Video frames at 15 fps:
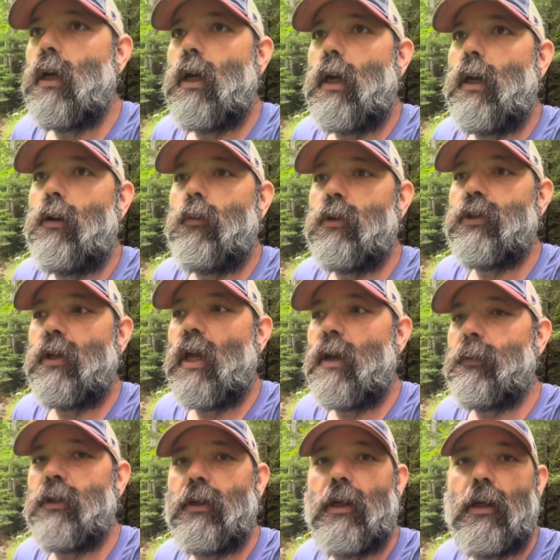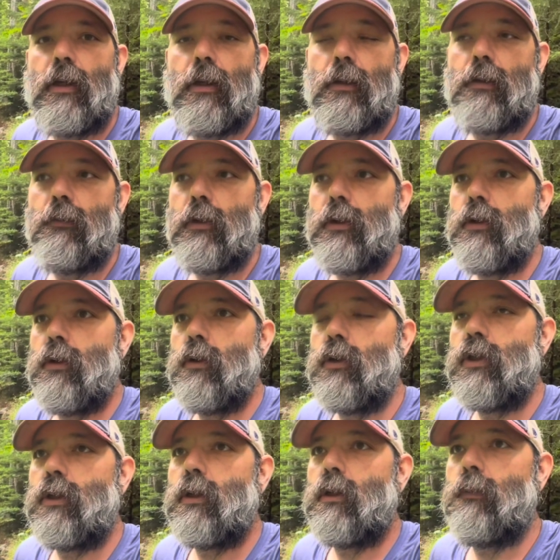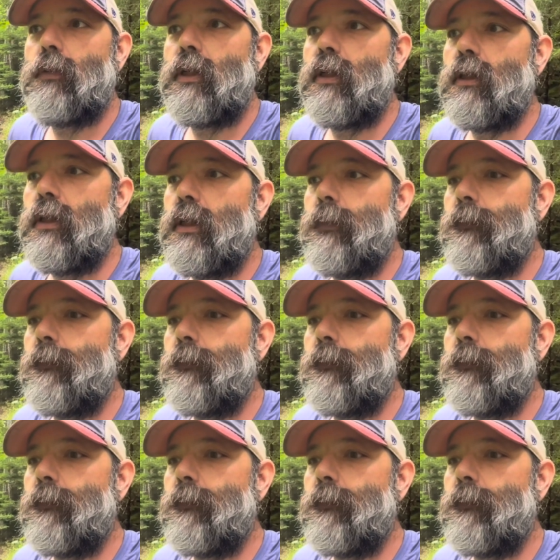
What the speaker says: and was unable to get it reduced completely.